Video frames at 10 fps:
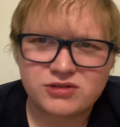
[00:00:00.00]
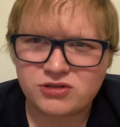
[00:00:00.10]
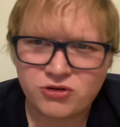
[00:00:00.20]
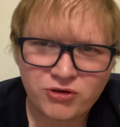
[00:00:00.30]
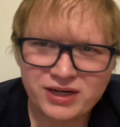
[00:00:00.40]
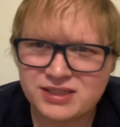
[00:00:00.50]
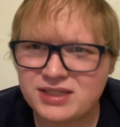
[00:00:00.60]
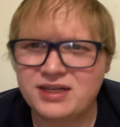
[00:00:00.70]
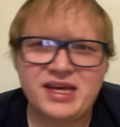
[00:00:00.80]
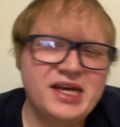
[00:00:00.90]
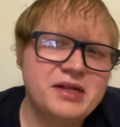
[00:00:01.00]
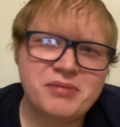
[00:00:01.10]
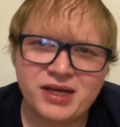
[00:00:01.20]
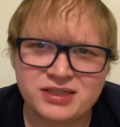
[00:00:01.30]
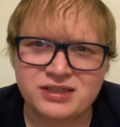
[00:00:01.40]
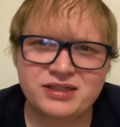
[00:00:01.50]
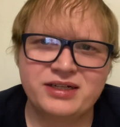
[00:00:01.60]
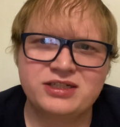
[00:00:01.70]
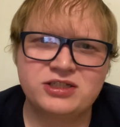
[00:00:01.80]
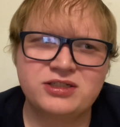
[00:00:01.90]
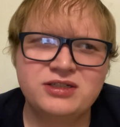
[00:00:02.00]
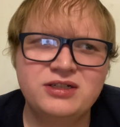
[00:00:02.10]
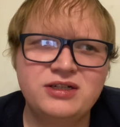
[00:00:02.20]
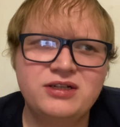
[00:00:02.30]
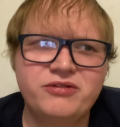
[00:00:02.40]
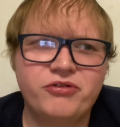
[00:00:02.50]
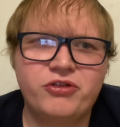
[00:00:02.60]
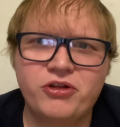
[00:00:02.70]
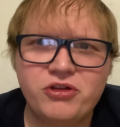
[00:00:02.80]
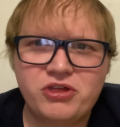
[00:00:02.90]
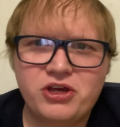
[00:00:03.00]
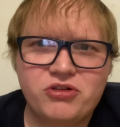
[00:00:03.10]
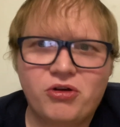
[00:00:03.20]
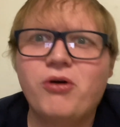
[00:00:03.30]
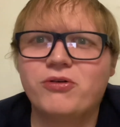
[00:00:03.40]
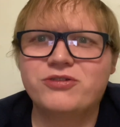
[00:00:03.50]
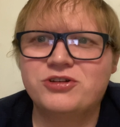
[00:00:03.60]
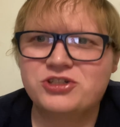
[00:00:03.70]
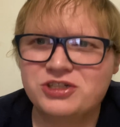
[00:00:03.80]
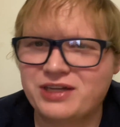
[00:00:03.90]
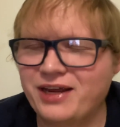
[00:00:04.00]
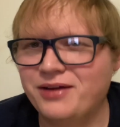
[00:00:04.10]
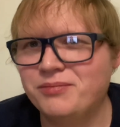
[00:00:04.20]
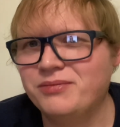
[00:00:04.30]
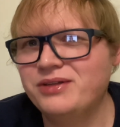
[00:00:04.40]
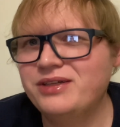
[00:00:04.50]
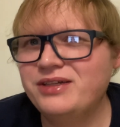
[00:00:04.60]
crazy kid, basically, is the adult Shazam.